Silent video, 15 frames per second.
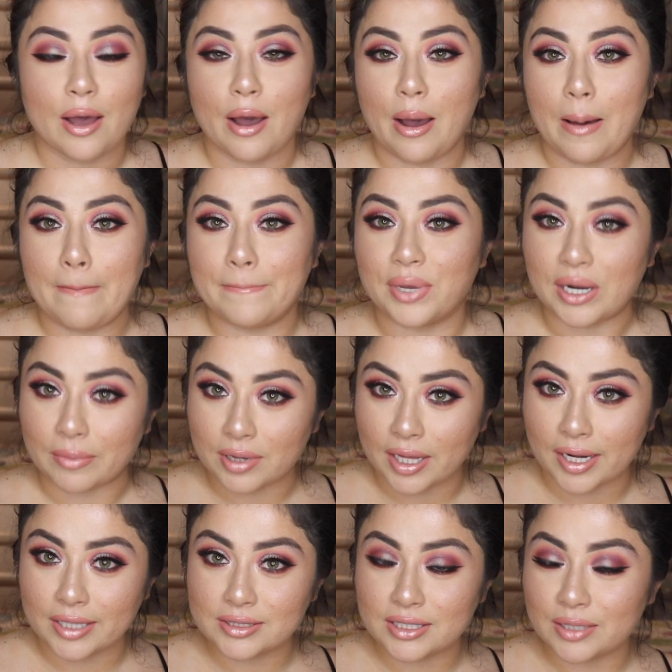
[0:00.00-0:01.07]
But I'm
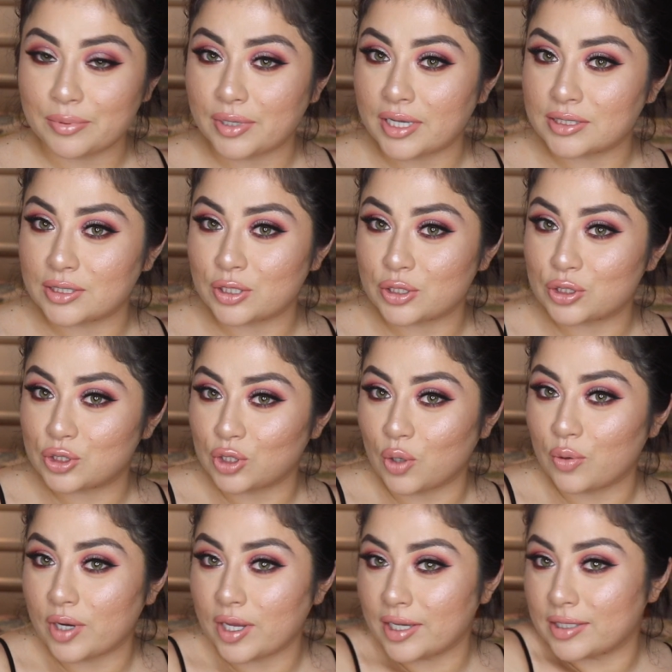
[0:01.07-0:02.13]
glad I did because it looks
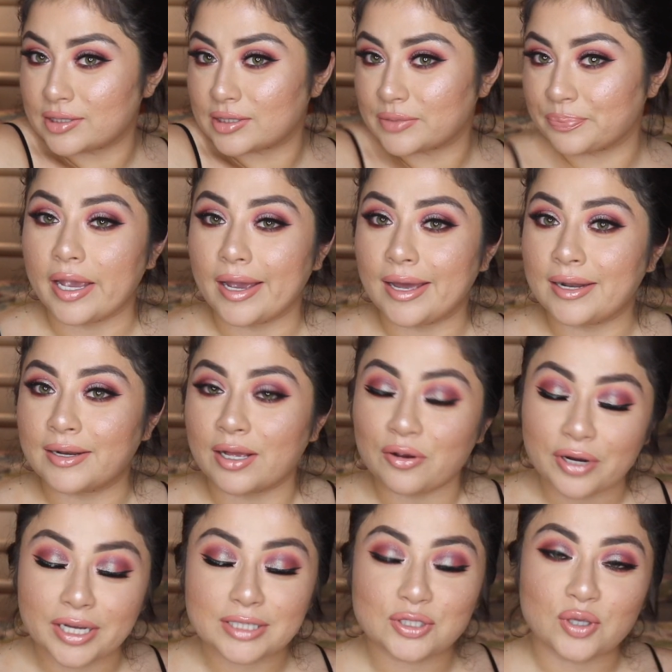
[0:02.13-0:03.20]
so nice. And all
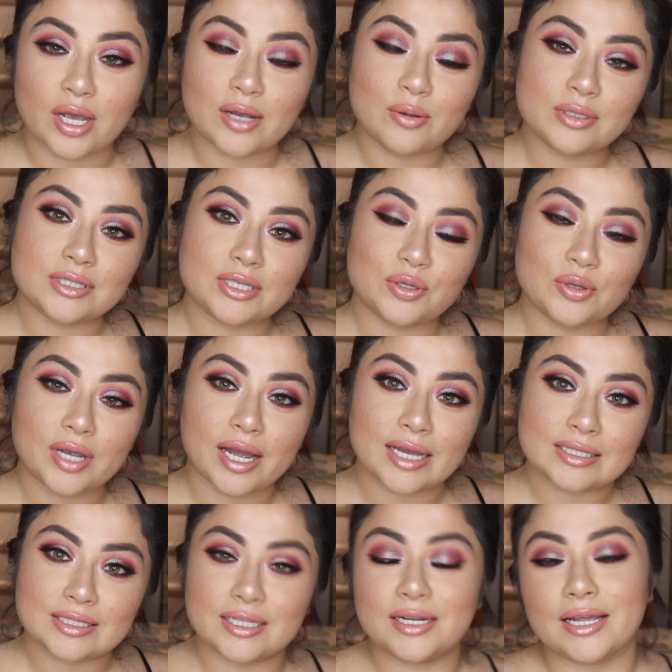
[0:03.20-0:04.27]
right, so I will see you
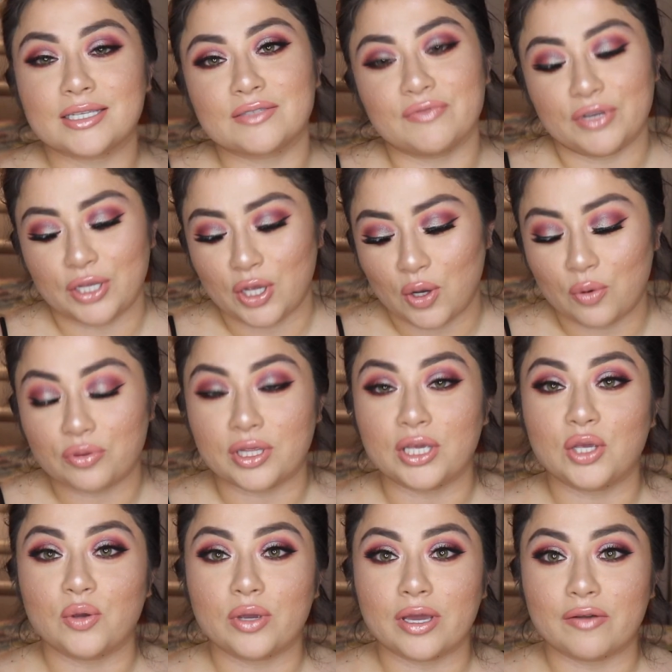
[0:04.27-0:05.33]
guys in the next video.
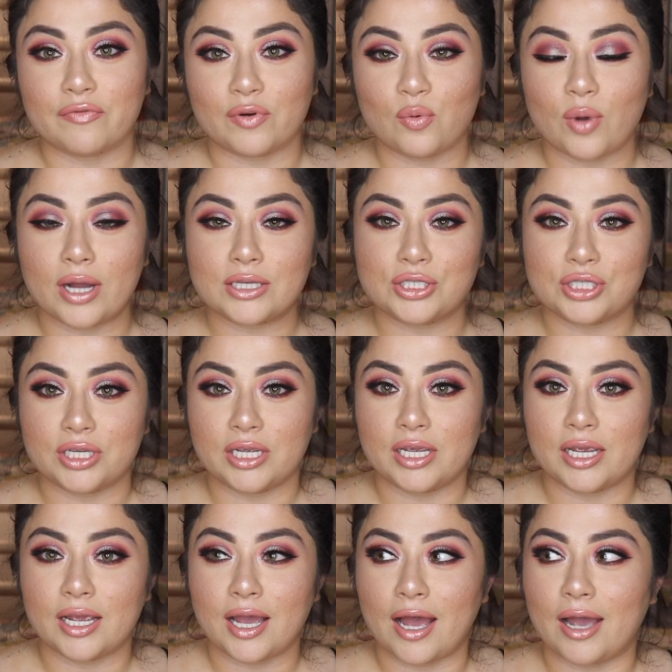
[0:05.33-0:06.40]
Thank you again for
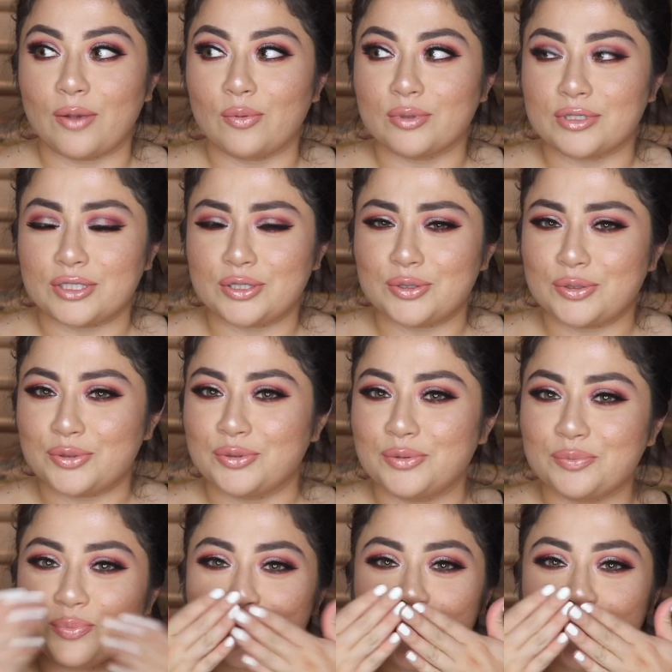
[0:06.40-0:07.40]
watching. I will see you soon.